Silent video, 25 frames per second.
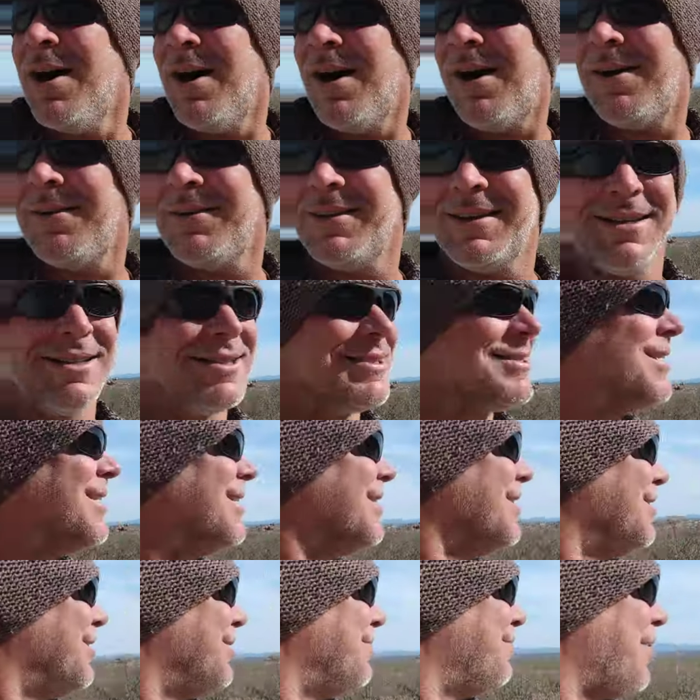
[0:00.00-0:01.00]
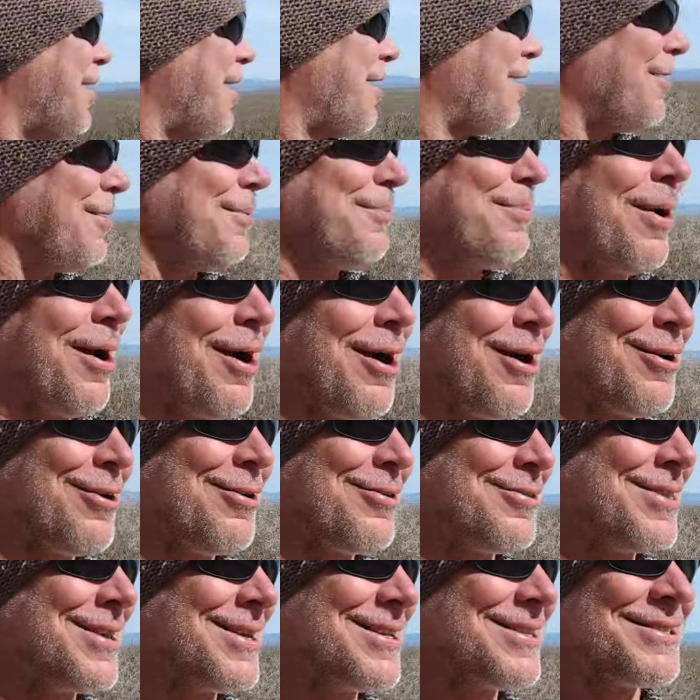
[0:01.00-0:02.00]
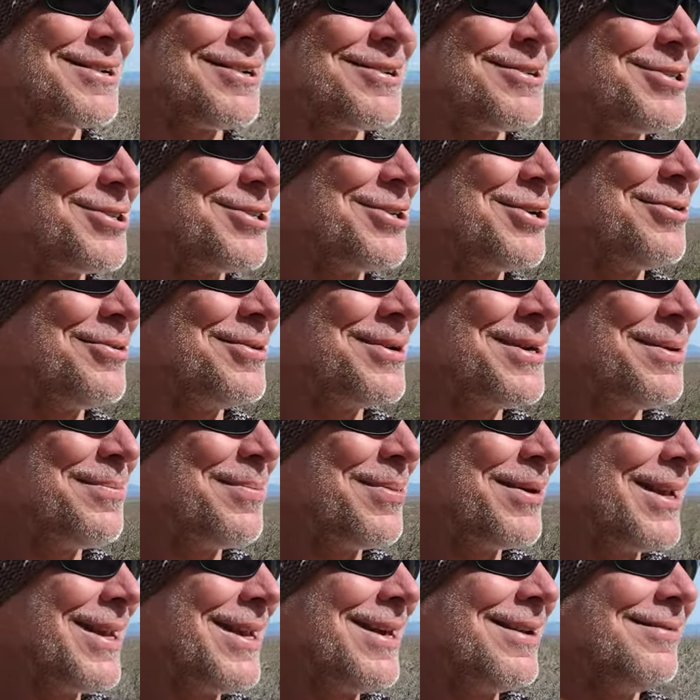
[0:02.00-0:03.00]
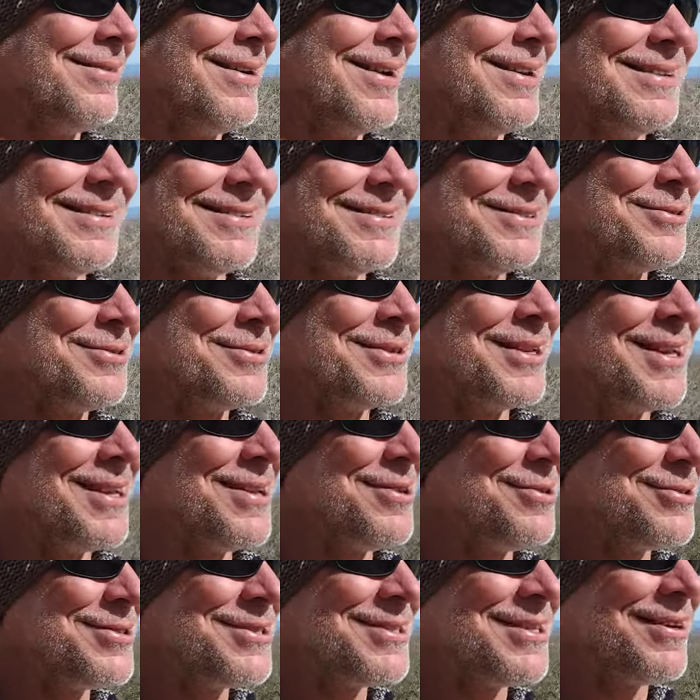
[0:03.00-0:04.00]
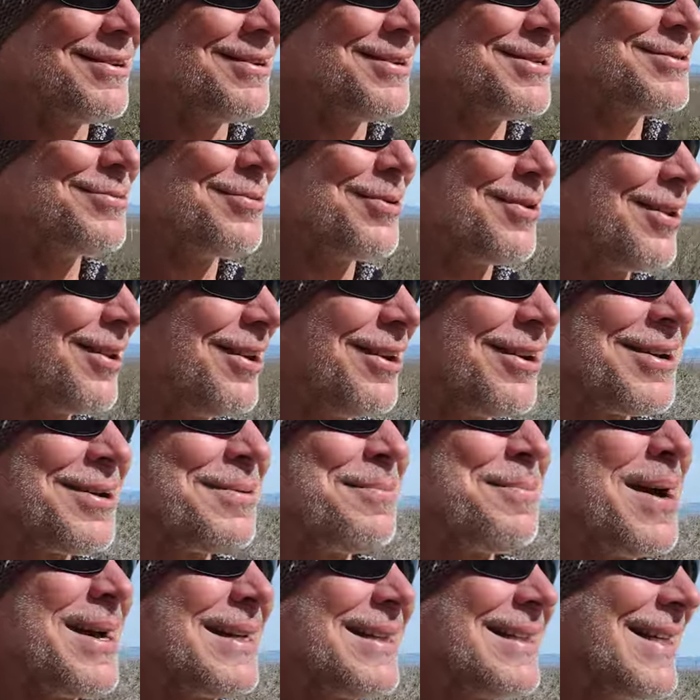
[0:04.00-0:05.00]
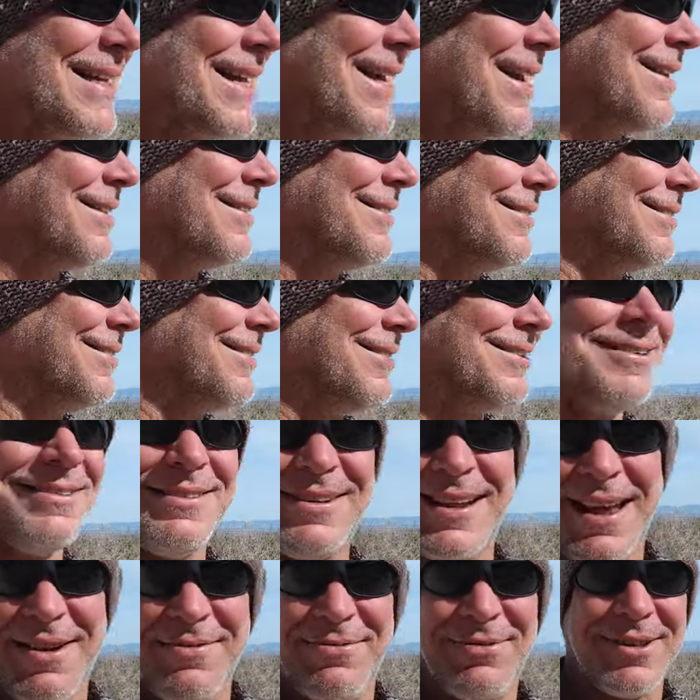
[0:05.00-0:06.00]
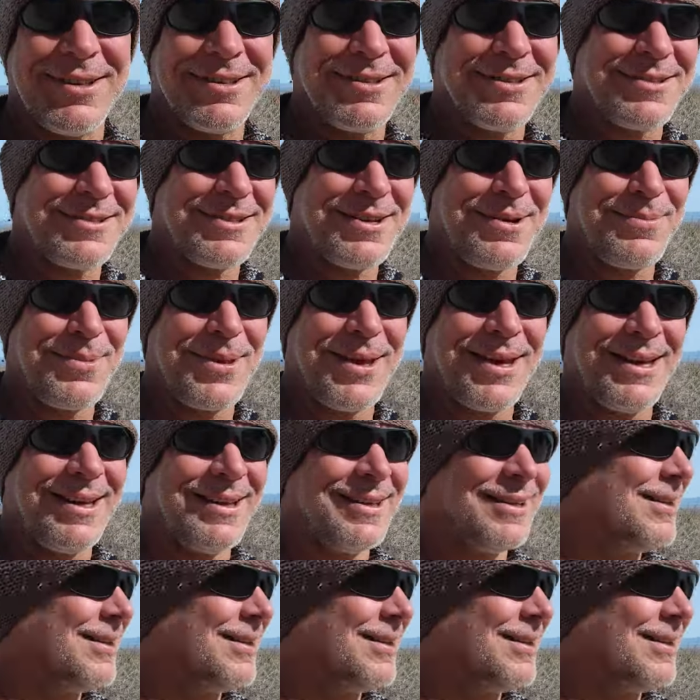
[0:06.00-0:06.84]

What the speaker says: all these Harry Potter things start showing up again, right? They're doing the new series where they all come back together on Netflix or something.